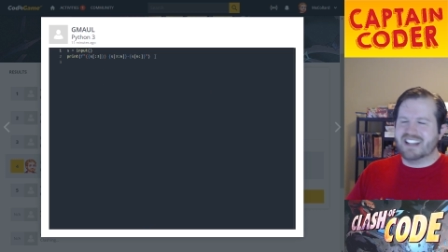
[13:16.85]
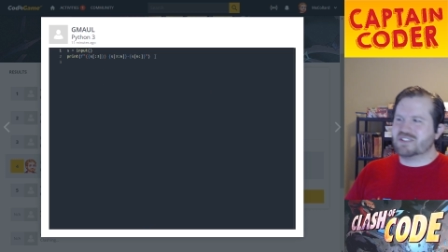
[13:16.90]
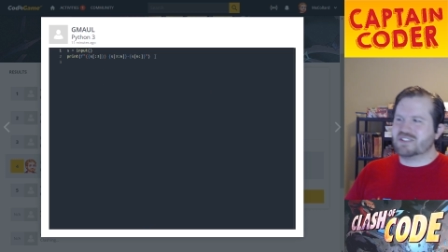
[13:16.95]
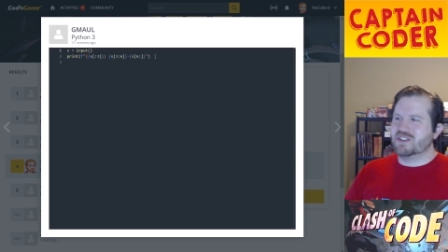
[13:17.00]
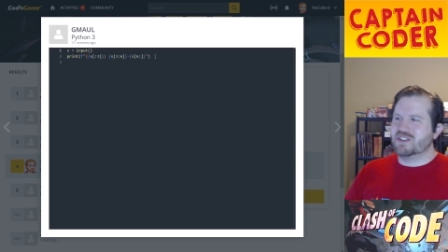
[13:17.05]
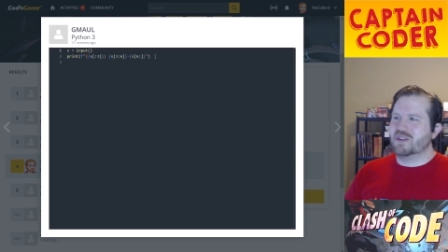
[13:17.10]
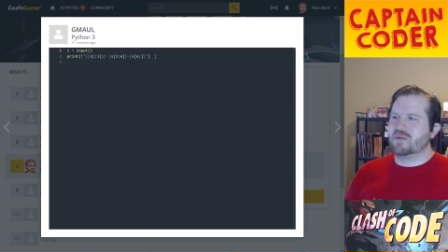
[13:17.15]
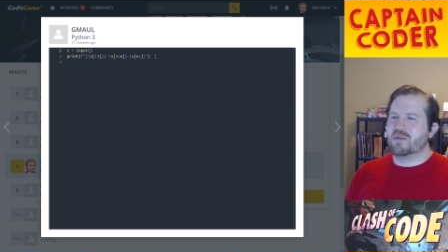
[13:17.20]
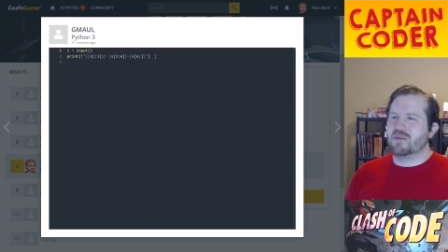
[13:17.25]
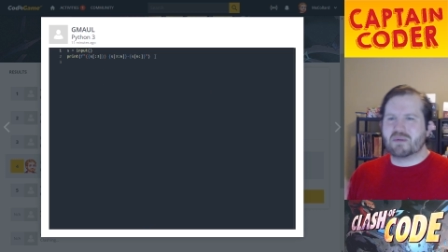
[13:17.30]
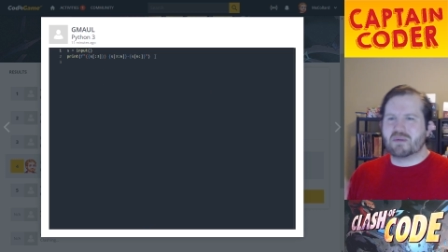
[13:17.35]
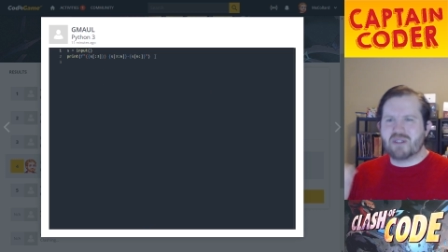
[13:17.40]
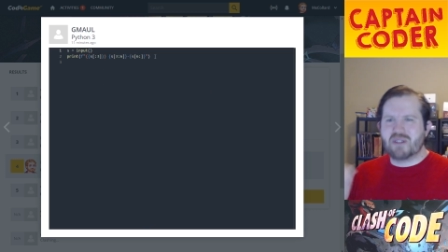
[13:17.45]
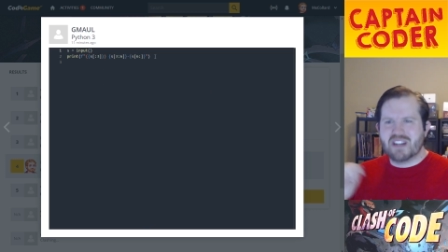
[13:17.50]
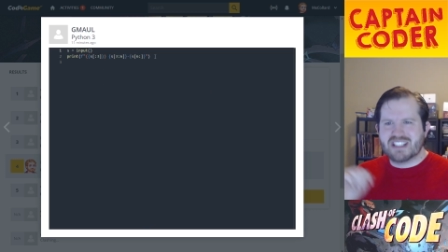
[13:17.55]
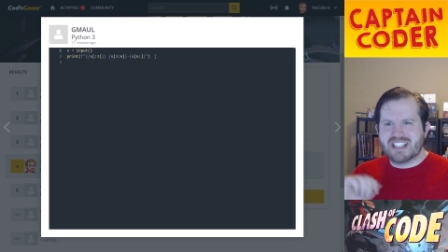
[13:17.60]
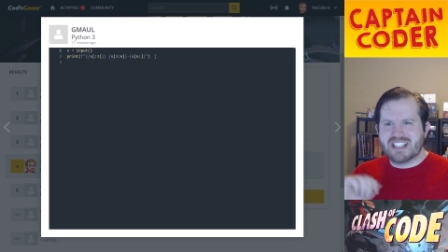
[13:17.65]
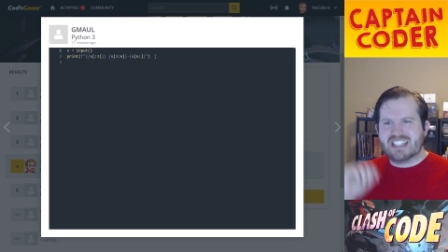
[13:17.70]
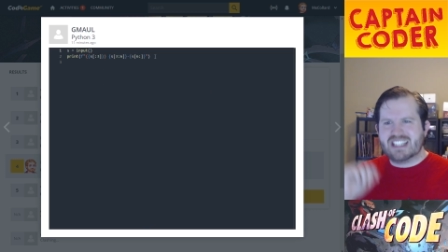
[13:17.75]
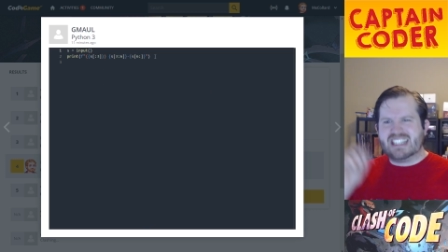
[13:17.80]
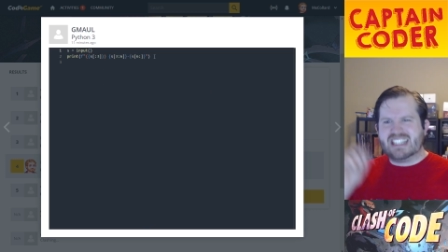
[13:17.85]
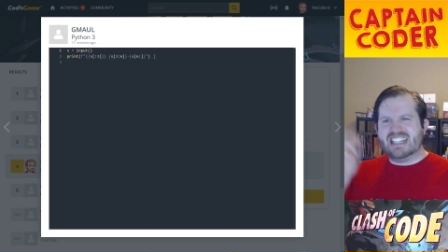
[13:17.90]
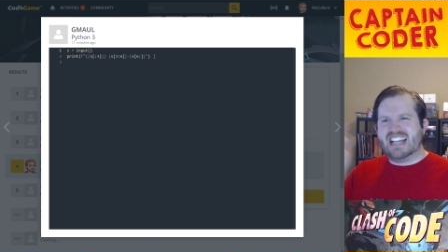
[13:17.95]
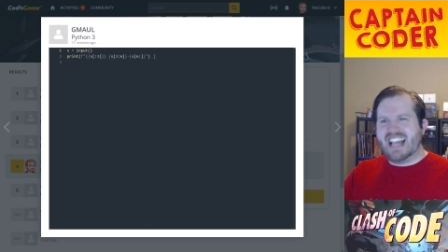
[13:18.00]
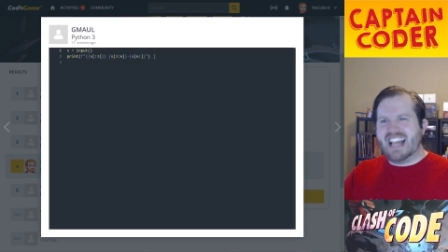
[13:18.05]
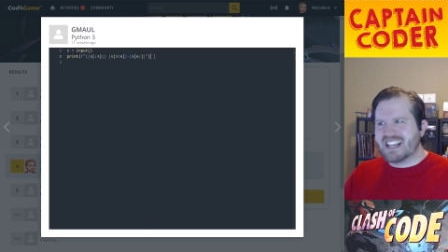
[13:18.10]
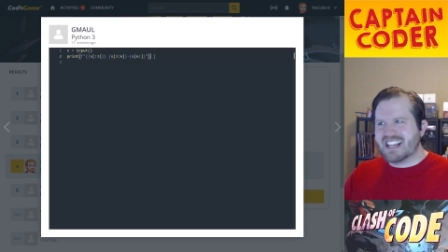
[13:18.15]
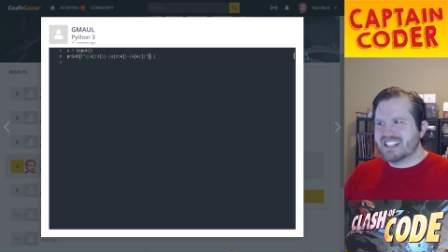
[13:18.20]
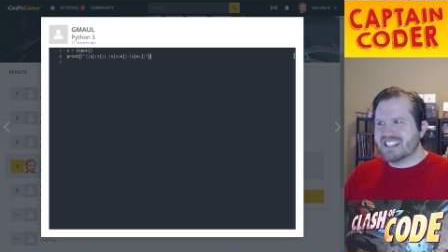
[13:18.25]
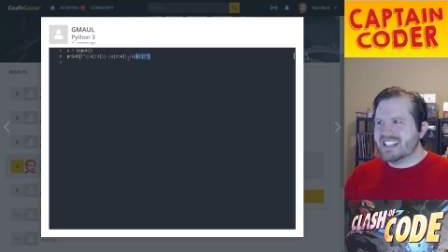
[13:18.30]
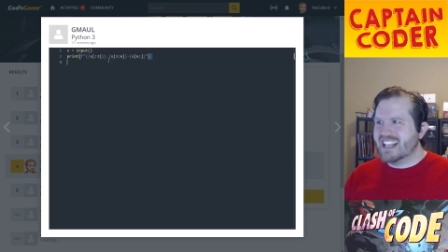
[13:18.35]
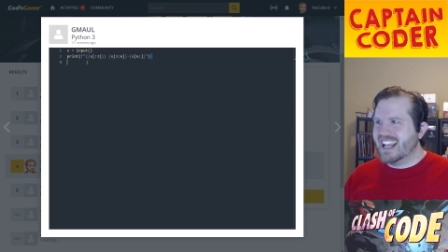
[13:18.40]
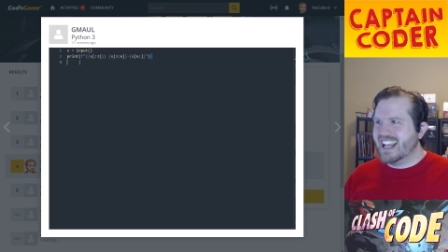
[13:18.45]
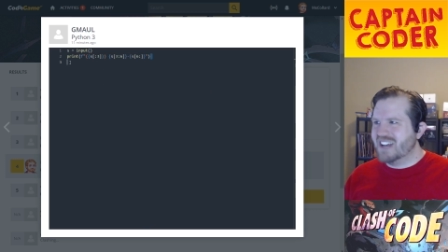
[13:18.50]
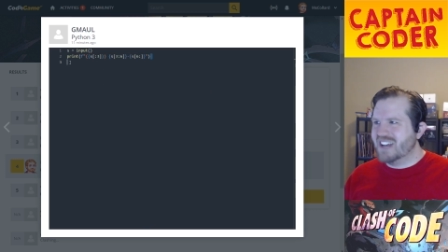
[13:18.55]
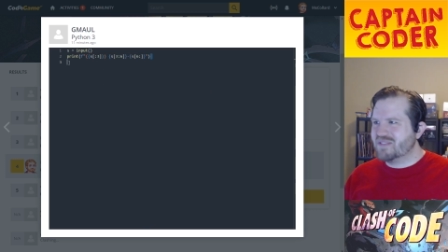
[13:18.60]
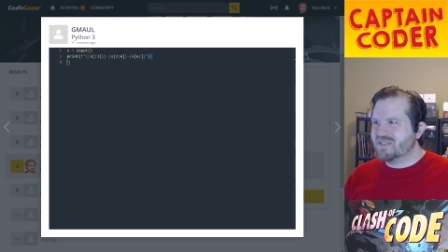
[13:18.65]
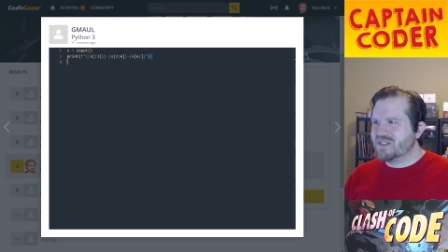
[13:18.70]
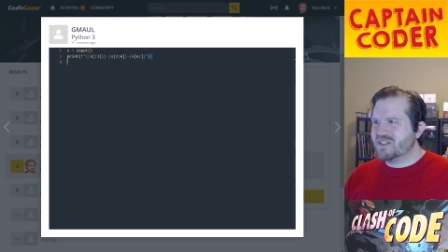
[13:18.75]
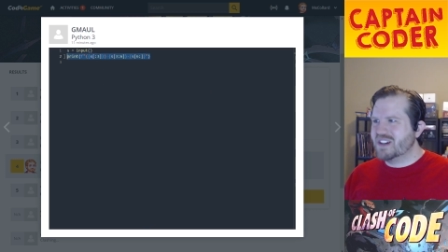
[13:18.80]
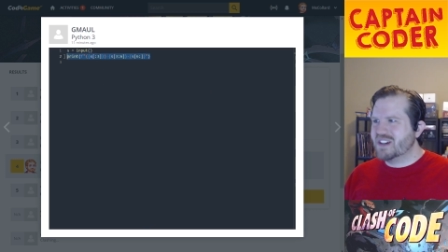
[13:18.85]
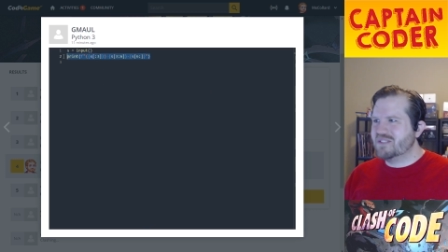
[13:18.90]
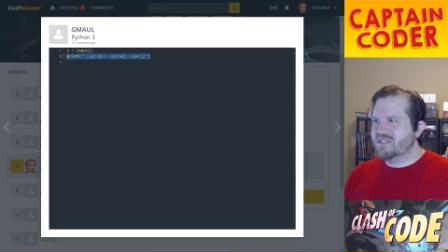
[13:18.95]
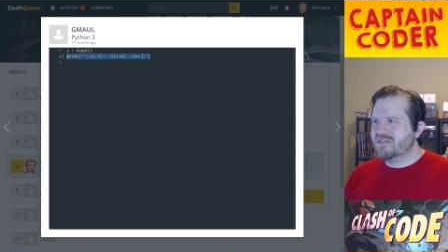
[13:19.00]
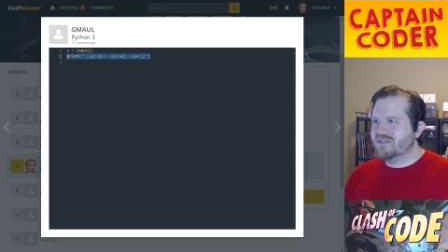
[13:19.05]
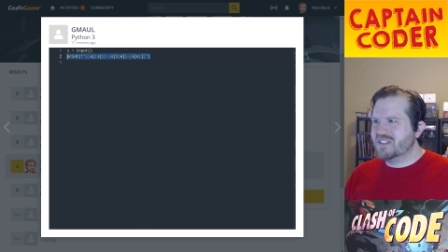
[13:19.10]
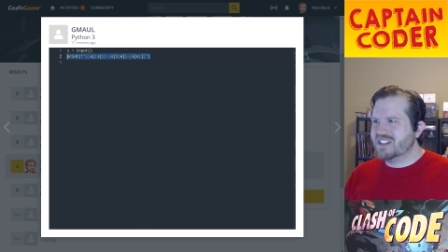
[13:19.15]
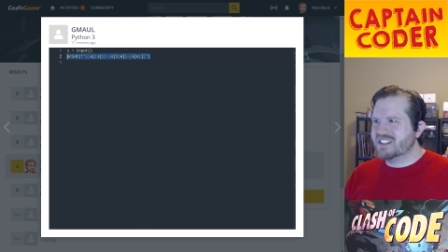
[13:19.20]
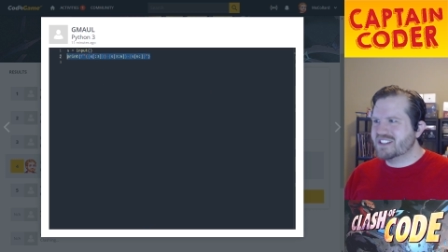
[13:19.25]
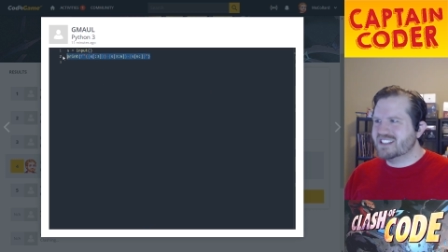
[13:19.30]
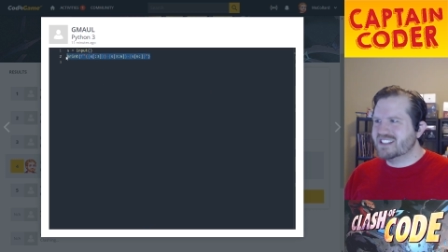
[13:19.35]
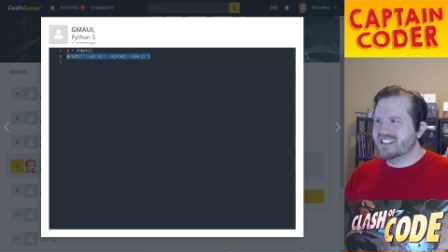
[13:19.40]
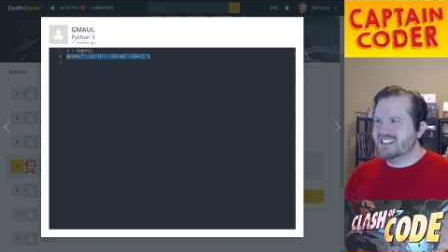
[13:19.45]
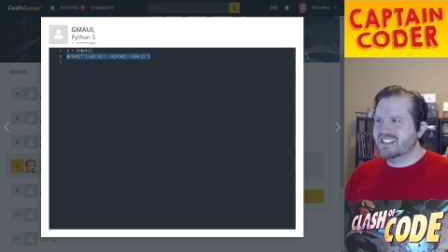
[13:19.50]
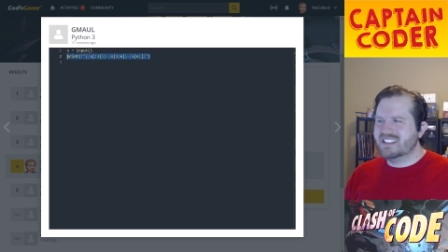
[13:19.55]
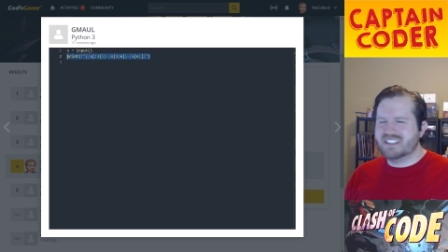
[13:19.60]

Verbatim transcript: so remember how I said you didn't actually have to write a function?